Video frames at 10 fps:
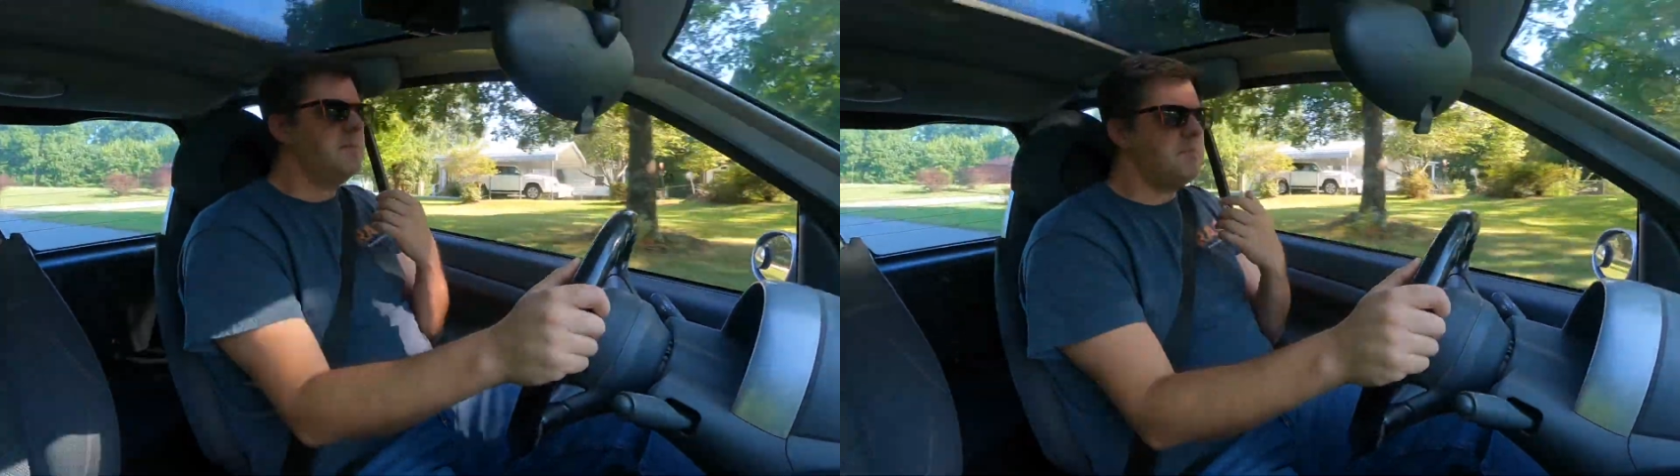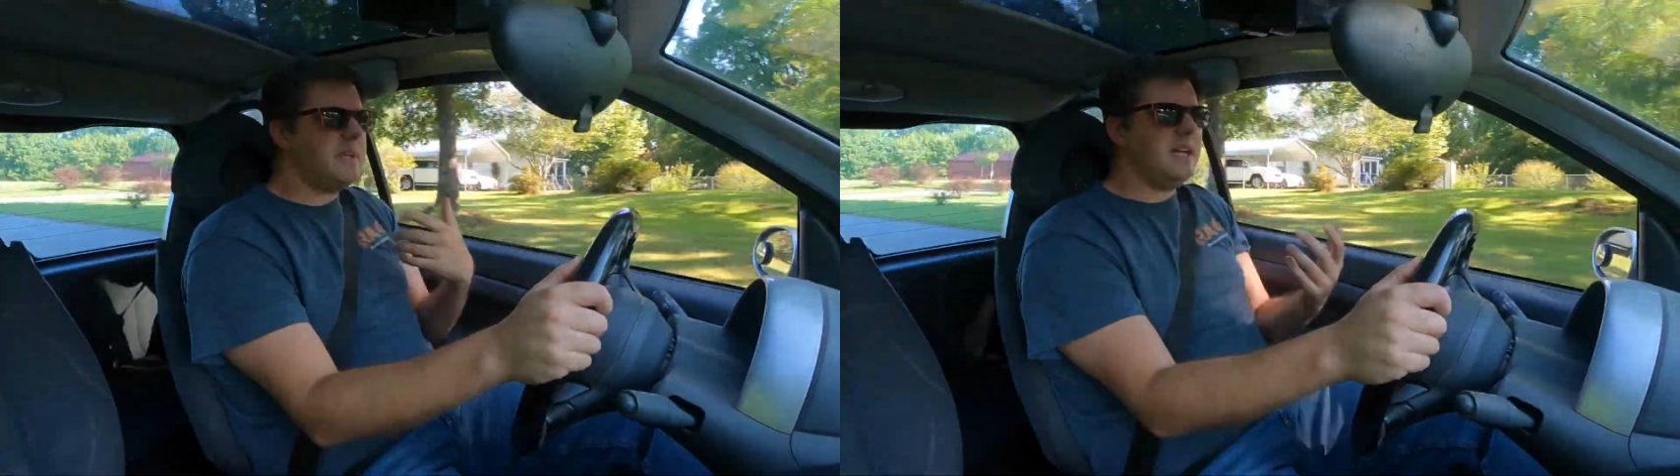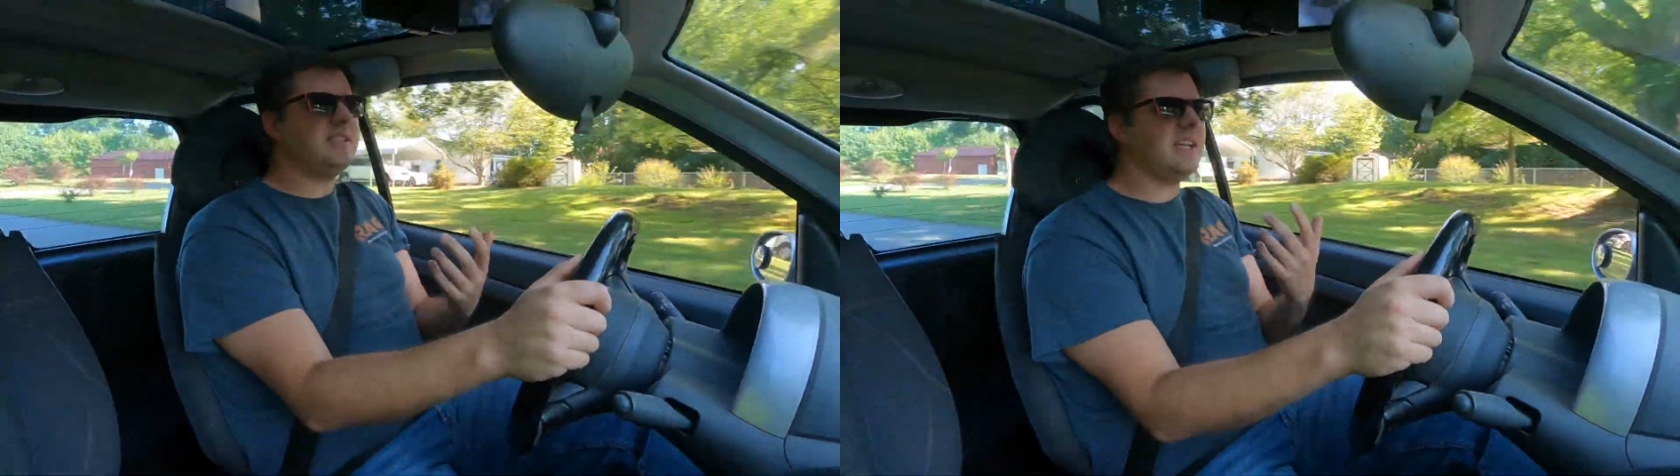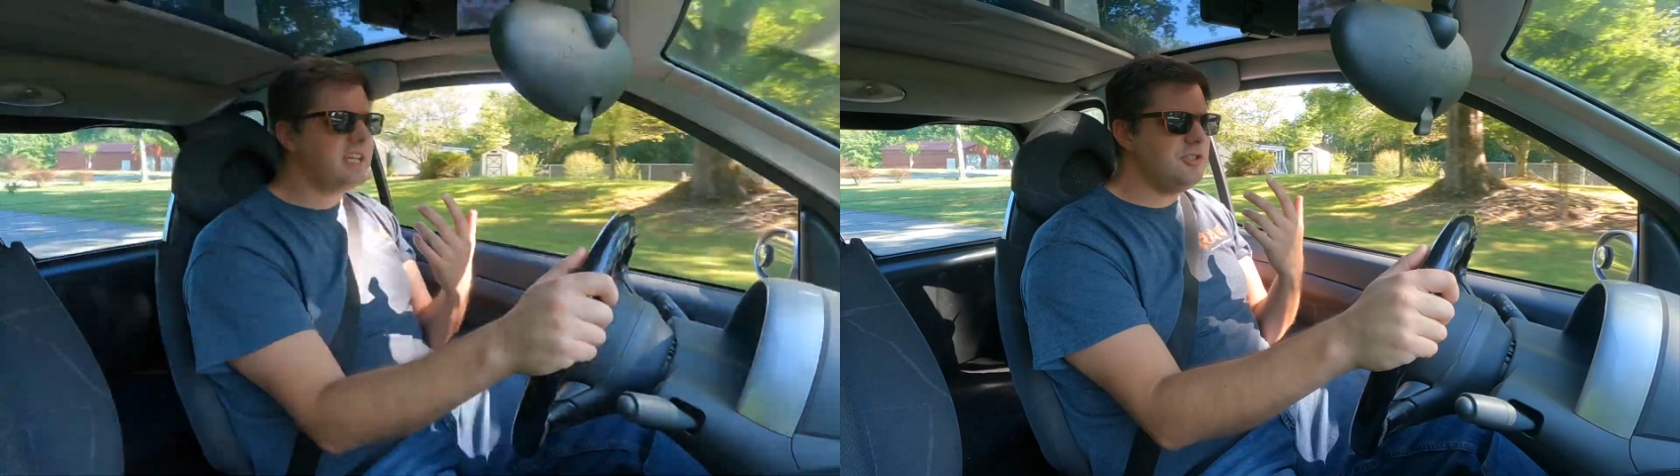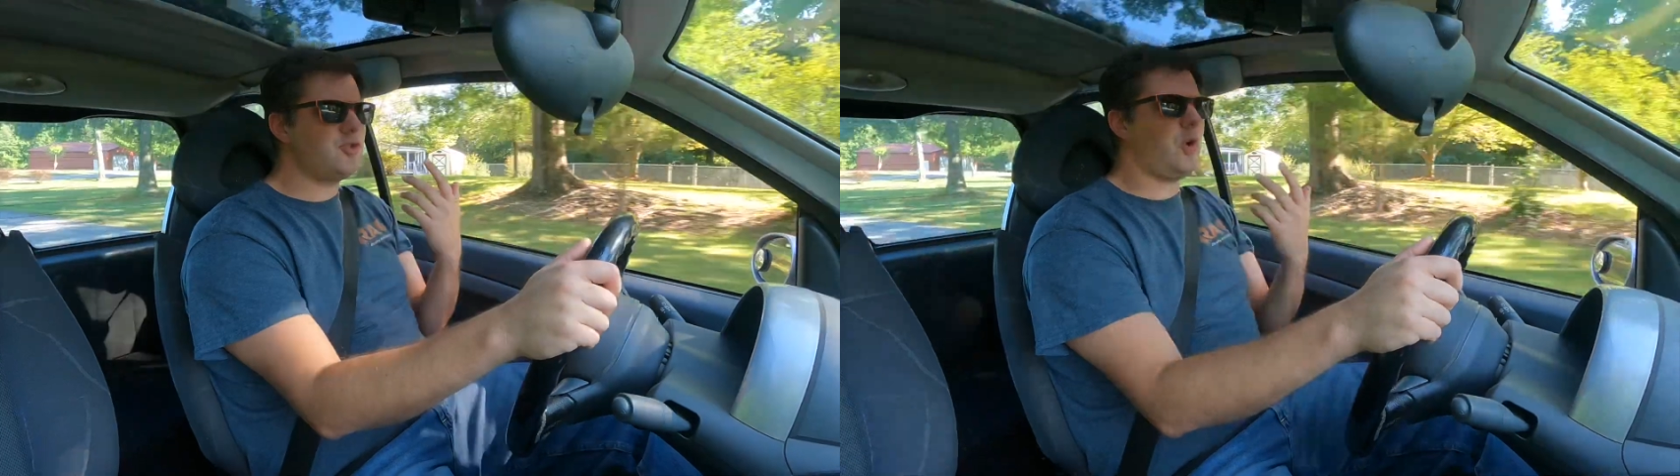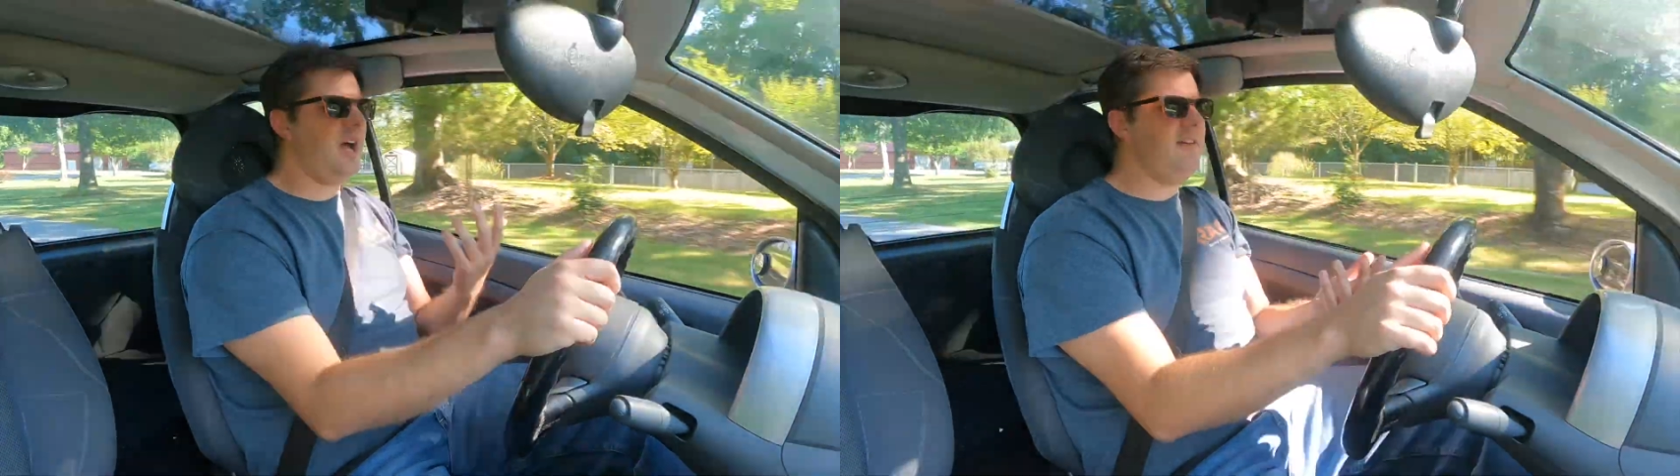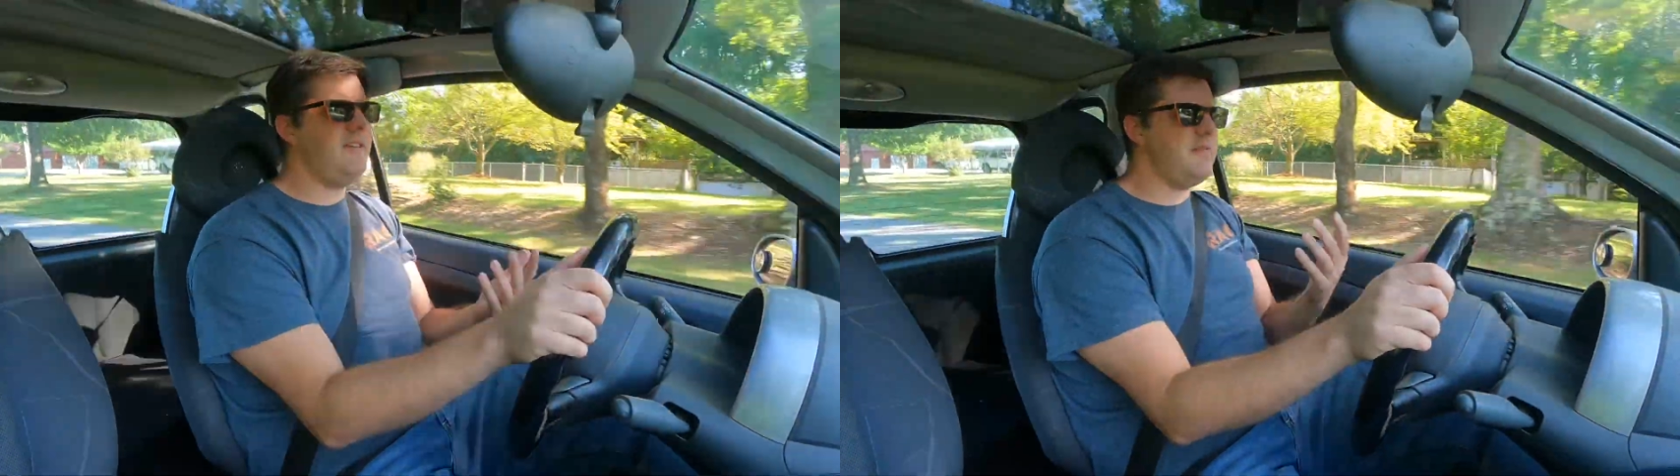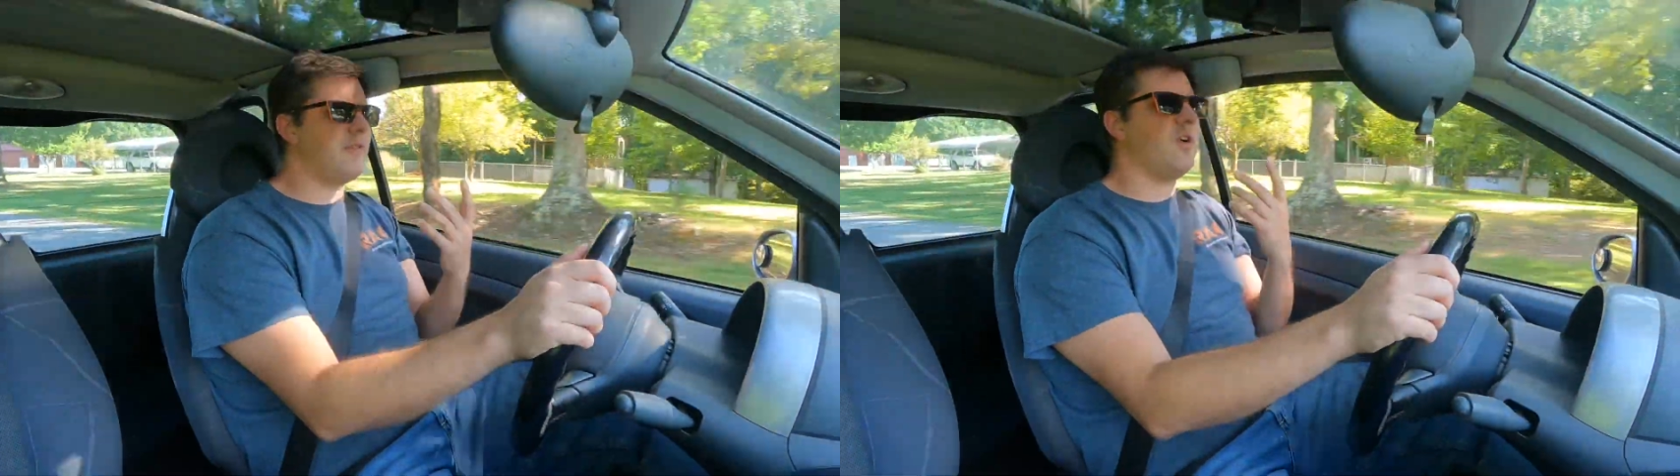because I can drive
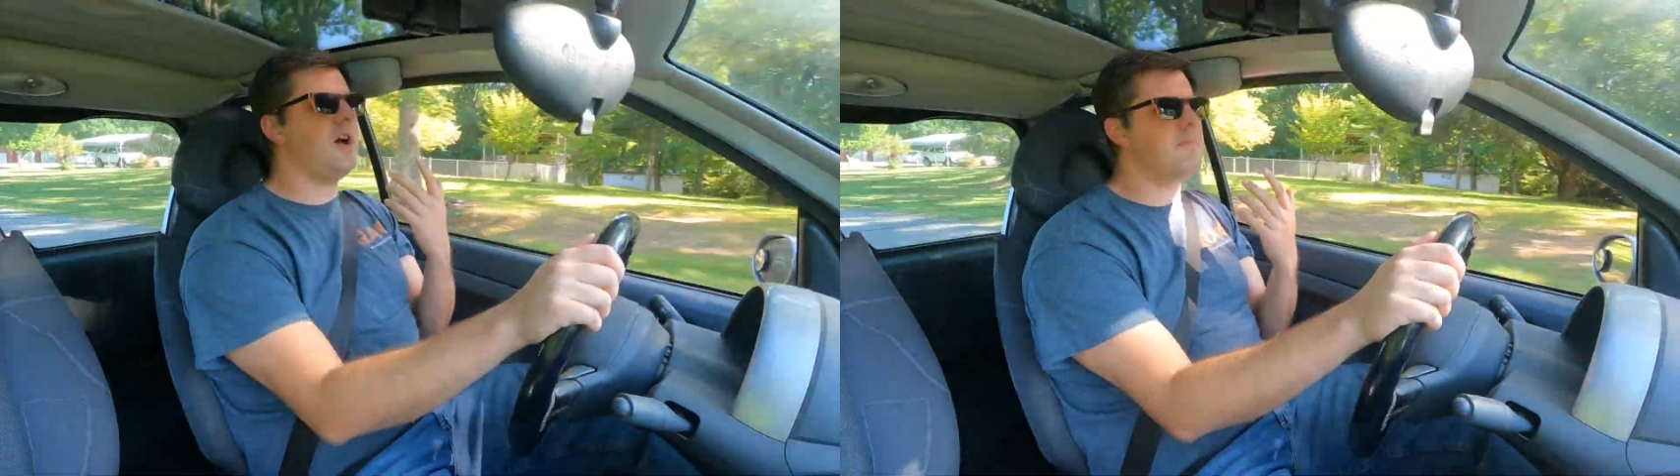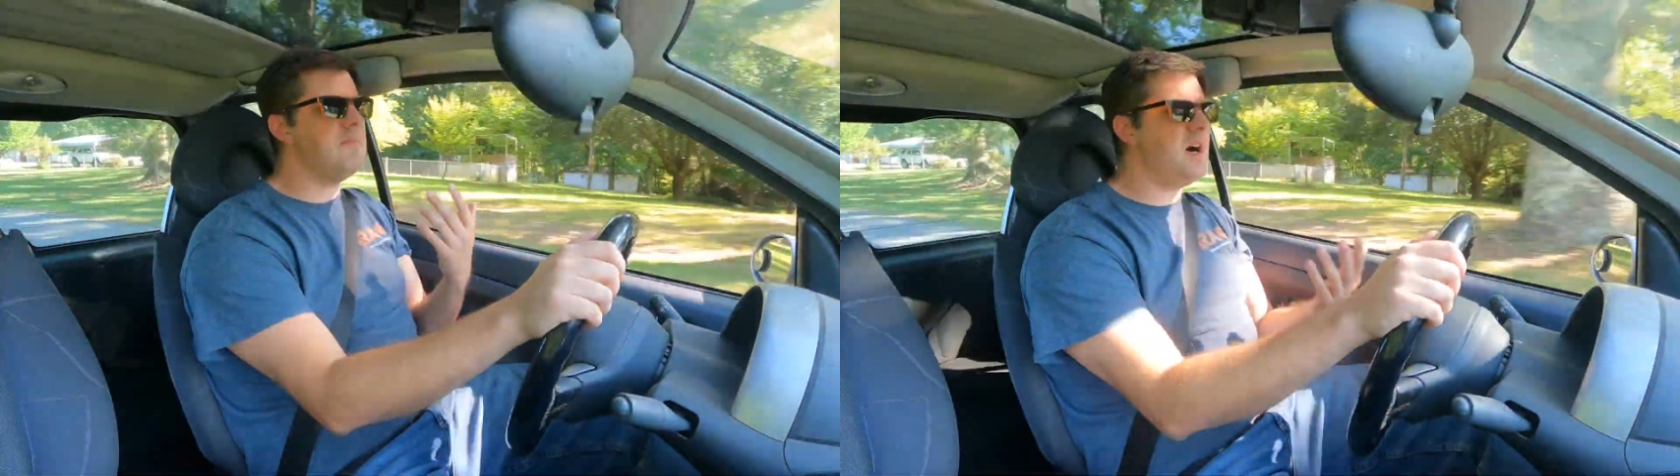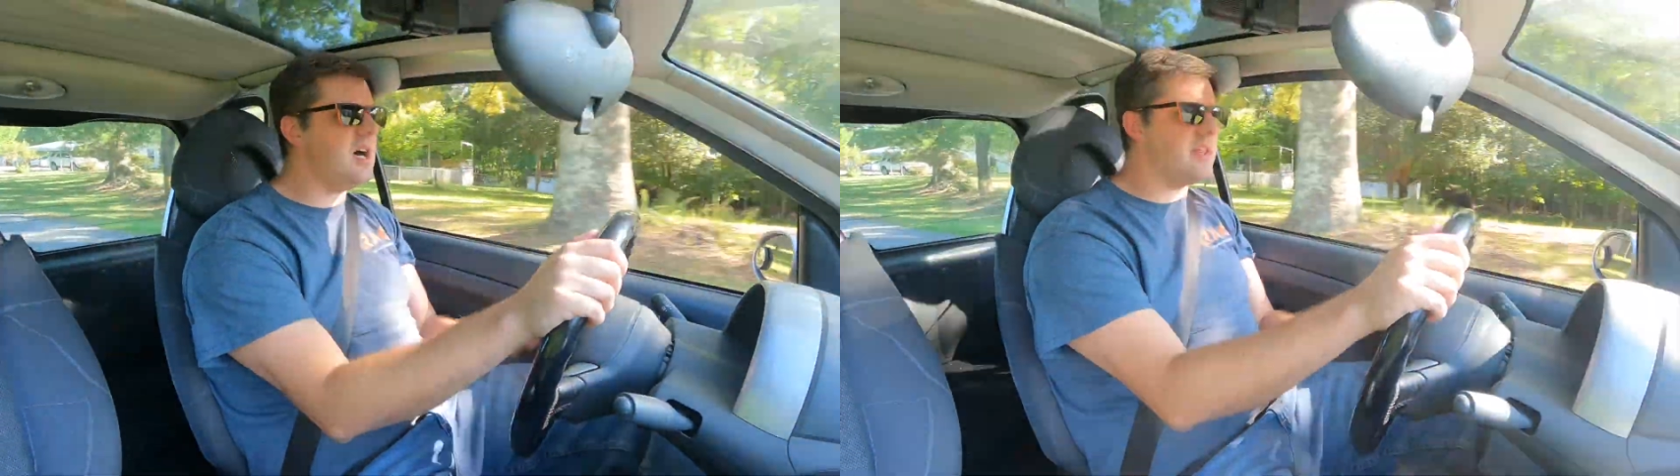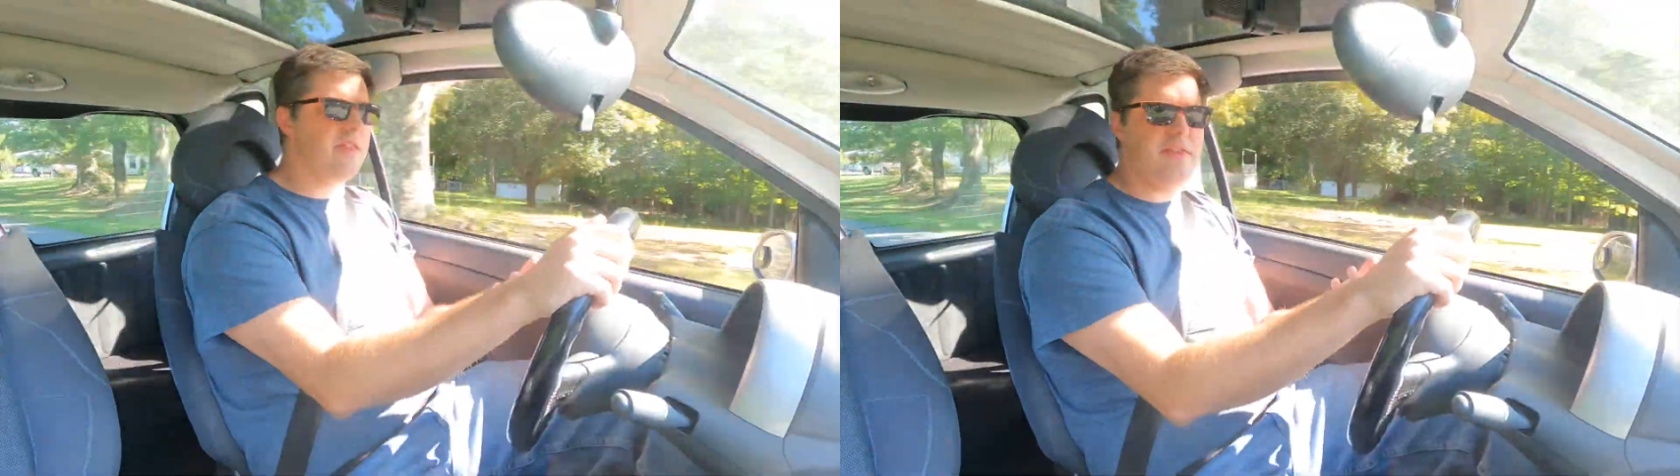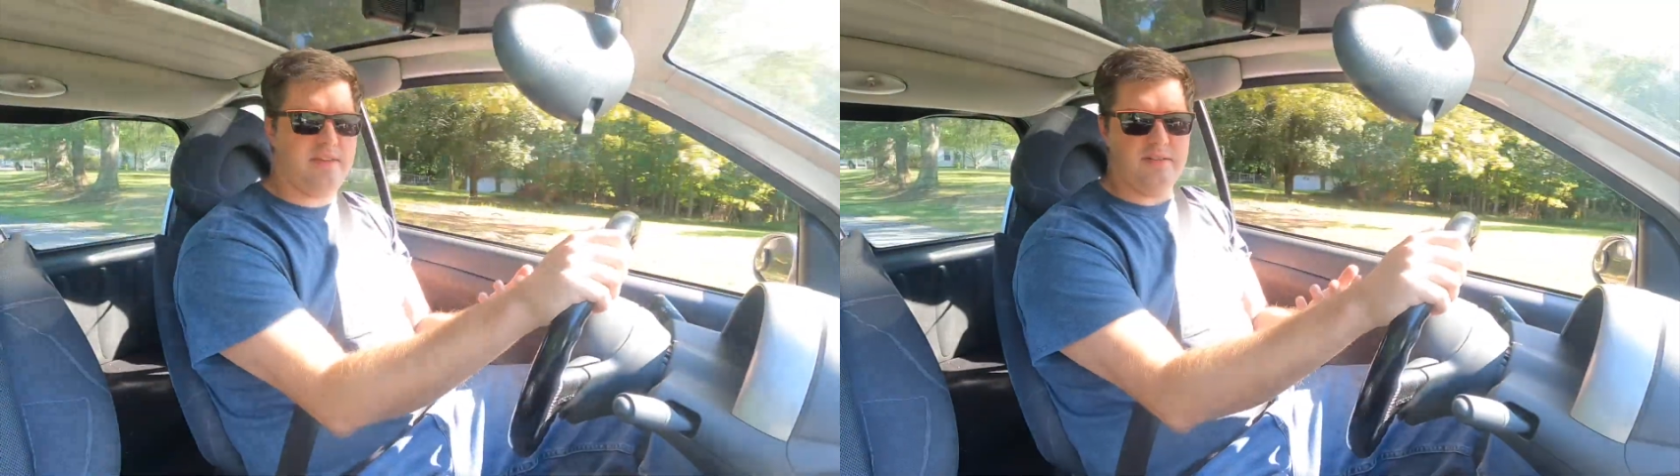it for a month